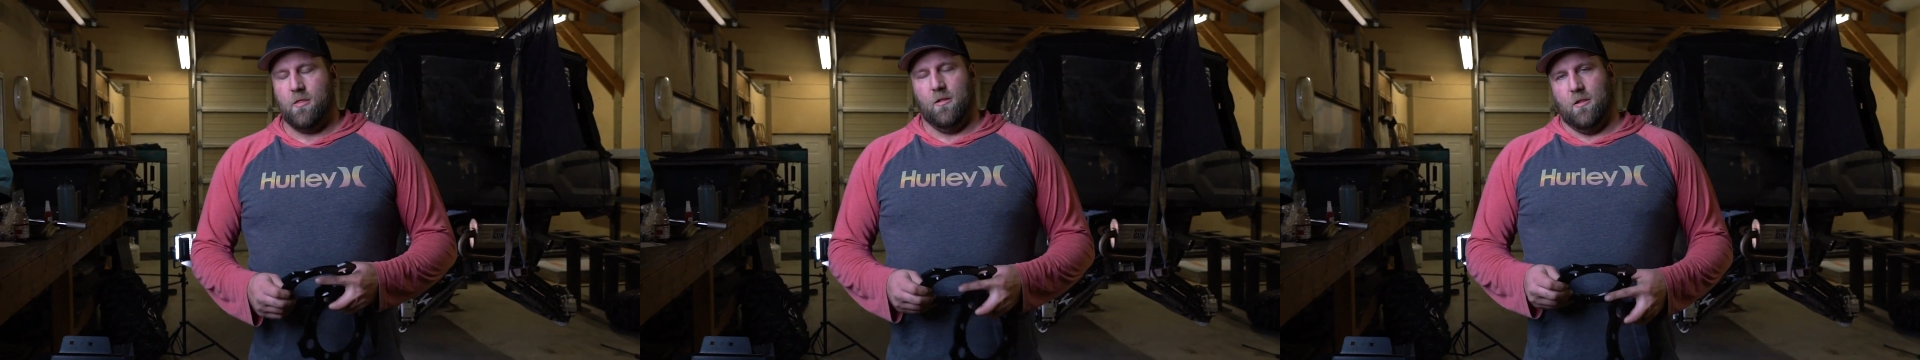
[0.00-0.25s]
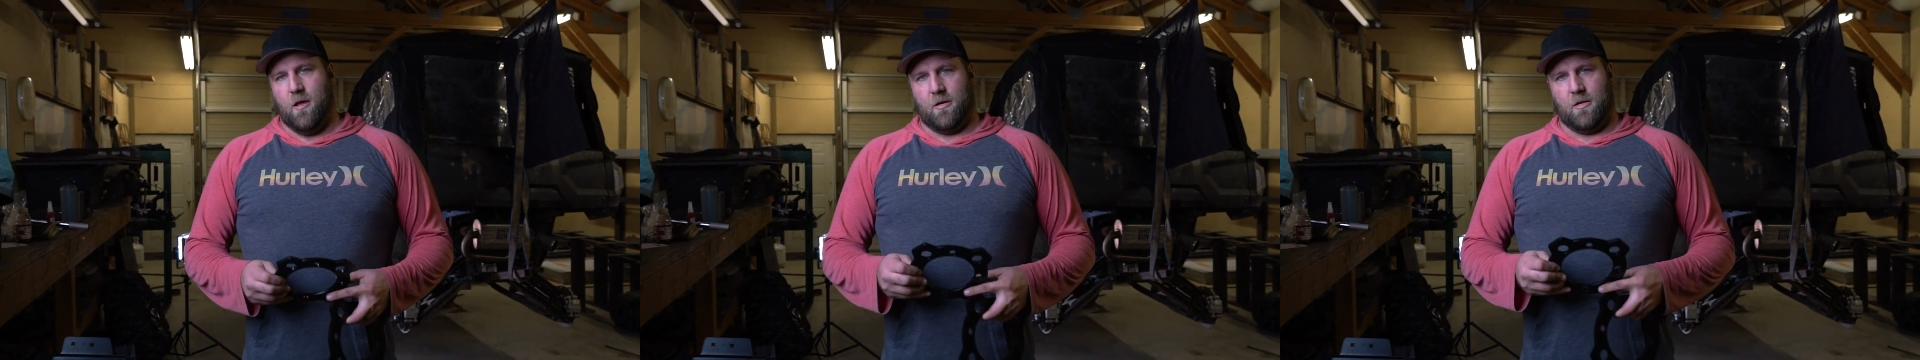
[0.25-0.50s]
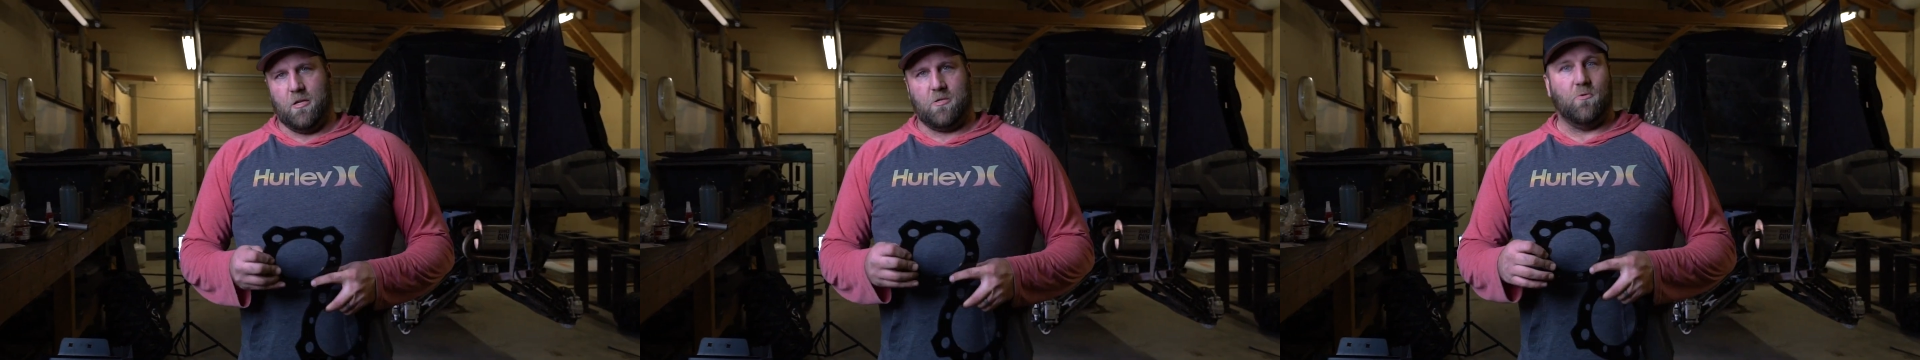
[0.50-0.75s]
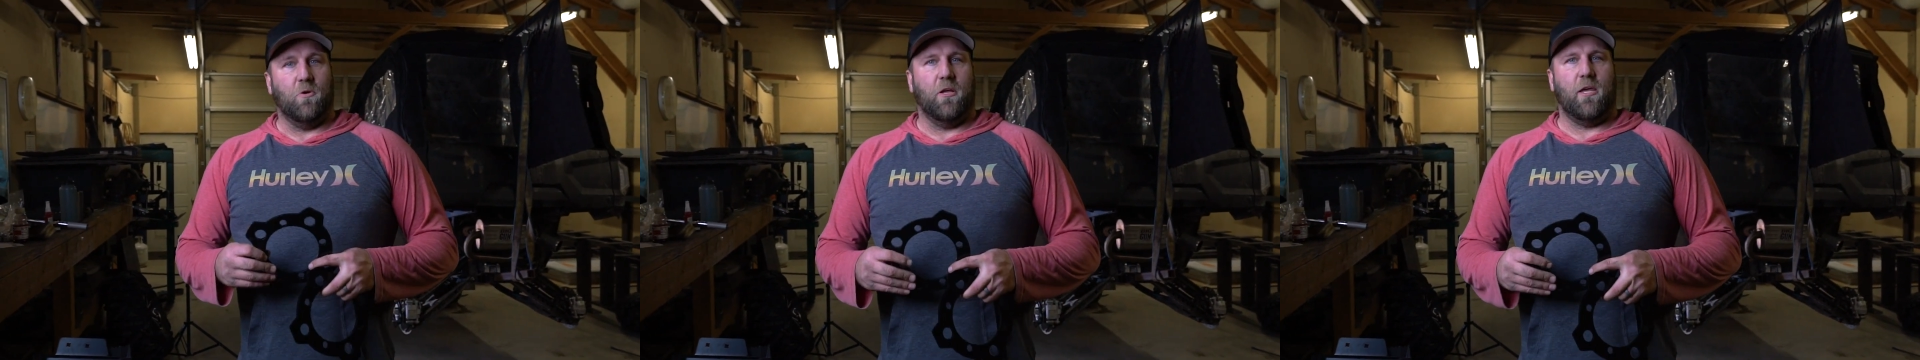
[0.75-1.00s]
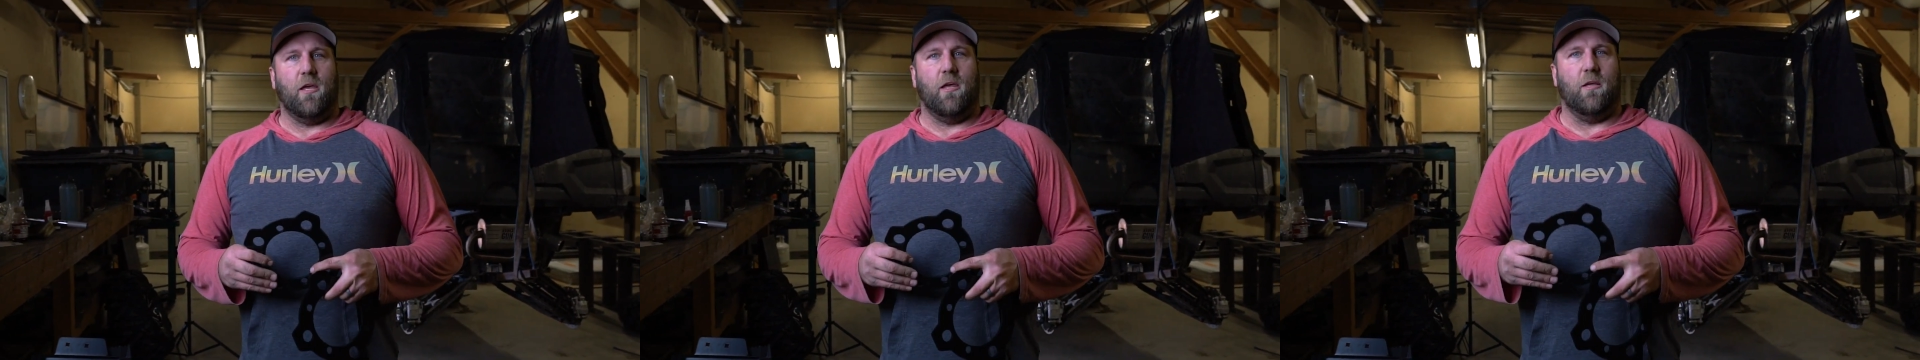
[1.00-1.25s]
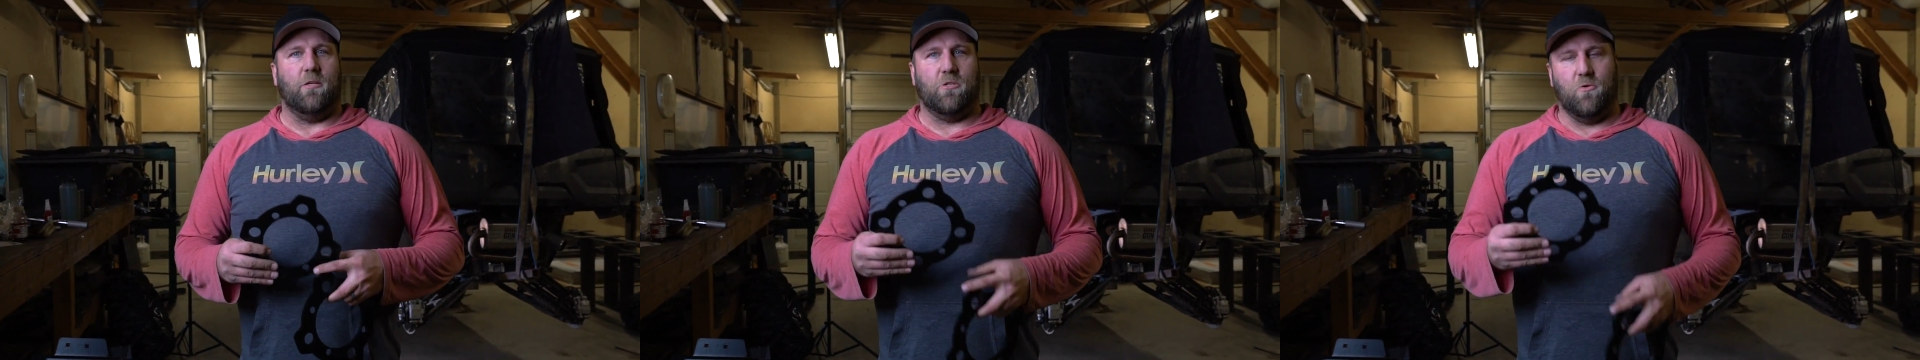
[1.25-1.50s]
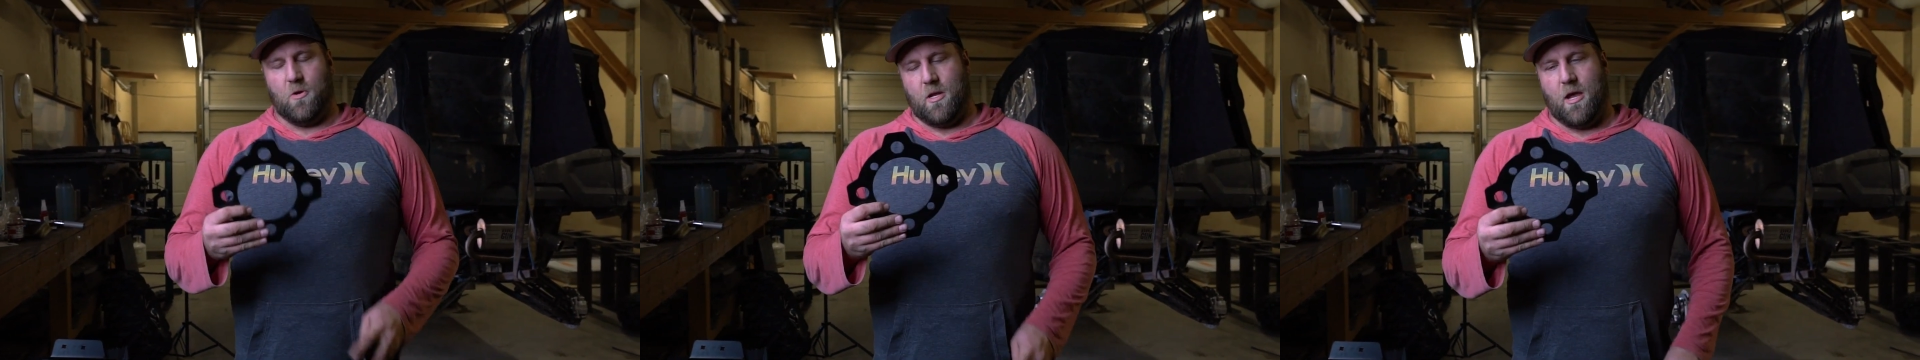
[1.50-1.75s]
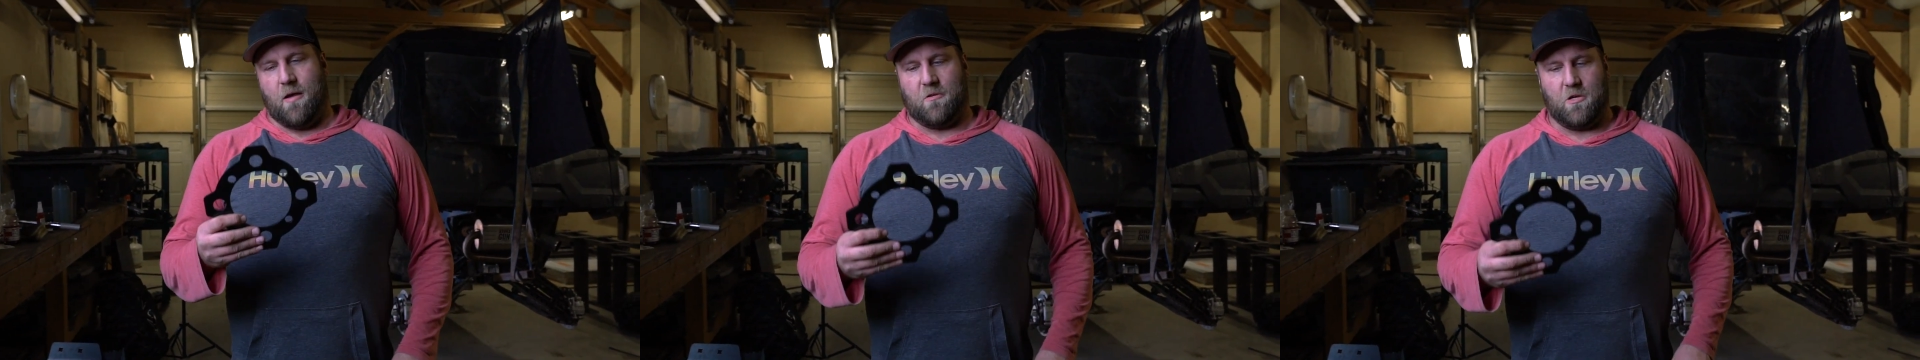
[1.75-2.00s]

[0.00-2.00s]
the lug nuts will hit, so we have